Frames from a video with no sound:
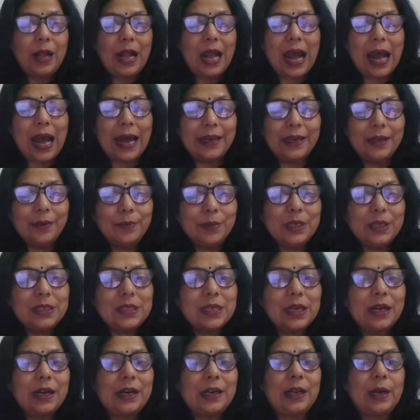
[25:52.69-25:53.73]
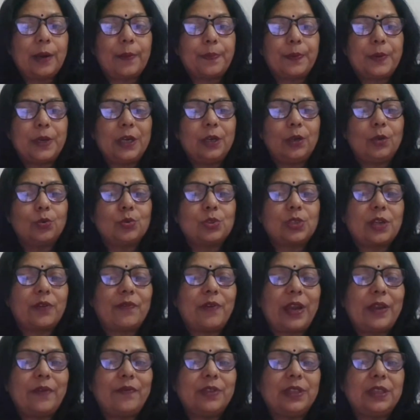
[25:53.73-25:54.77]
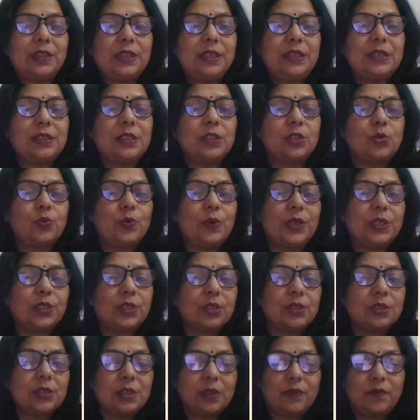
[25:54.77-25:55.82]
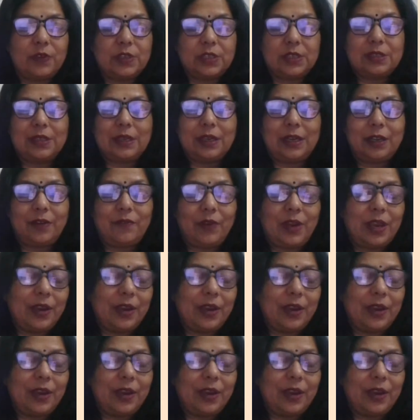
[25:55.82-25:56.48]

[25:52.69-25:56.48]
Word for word: Animals are adapted to survive in these situations in which they live.